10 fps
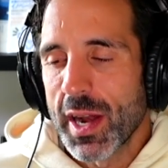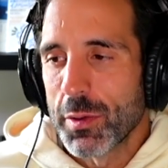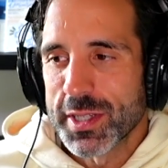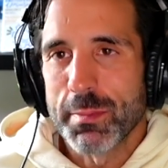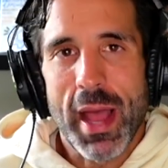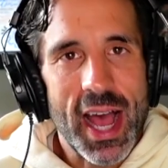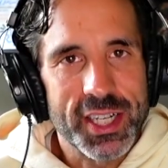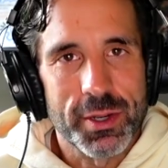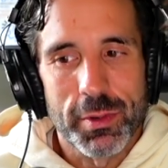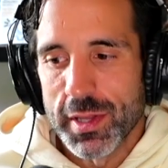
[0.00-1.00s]
I wasn't
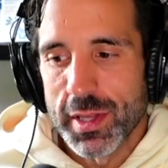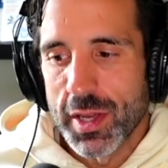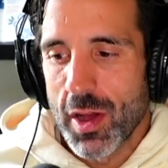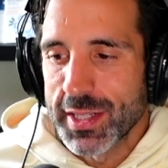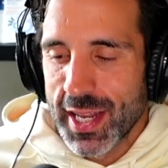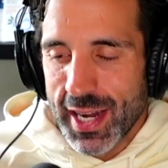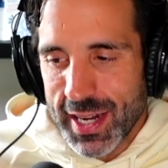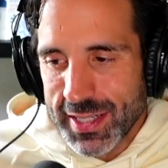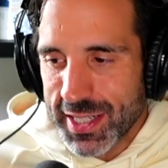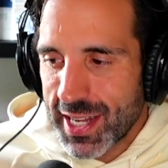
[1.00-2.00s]
passionate about the content, and
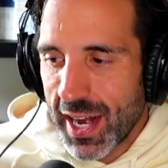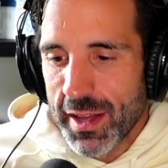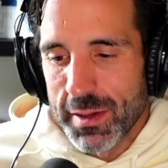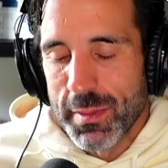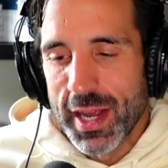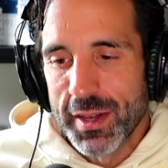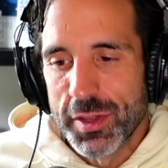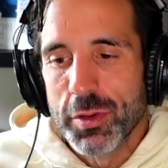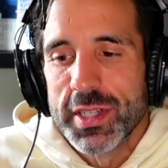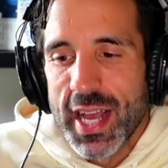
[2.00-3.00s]
I just kind of, my
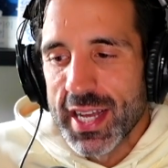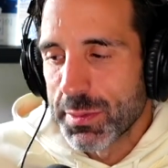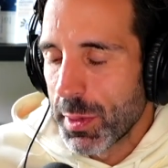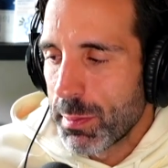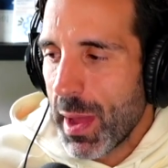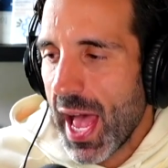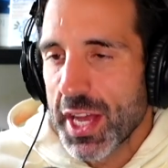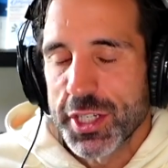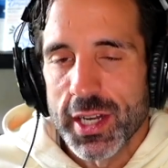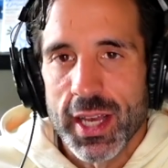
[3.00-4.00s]
enthusiasm and
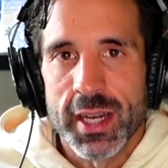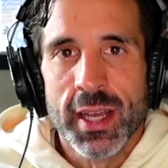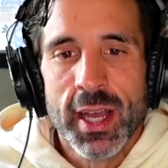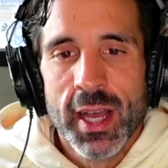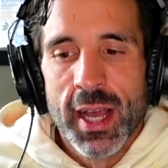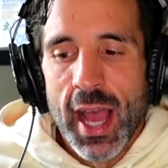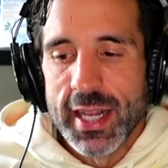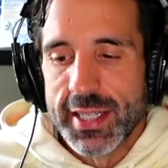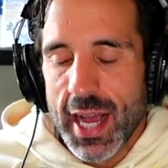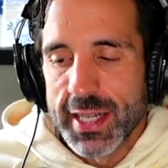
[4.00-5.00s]
passion had, had
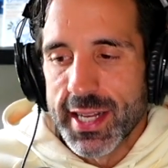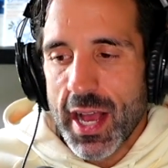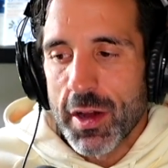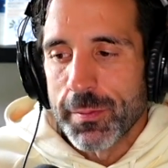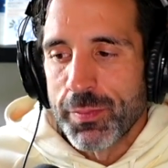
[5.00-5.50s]
died down.